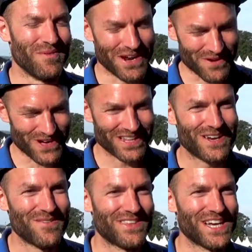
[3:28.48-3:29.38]
You're more than welcome.
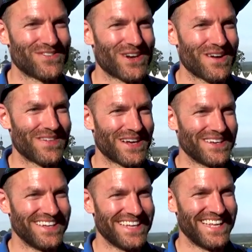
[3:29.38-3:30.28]
Beer radios will
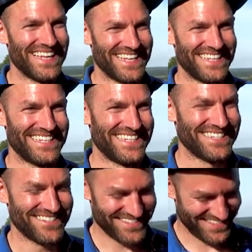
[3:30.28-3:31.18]
always come back.
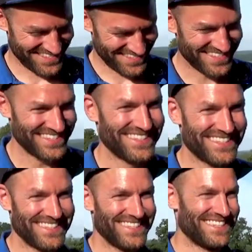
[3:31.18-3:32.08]
Thank you.
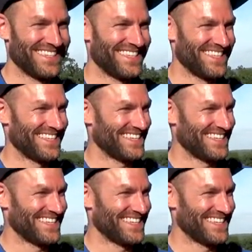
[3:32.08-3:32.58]
Good stuff.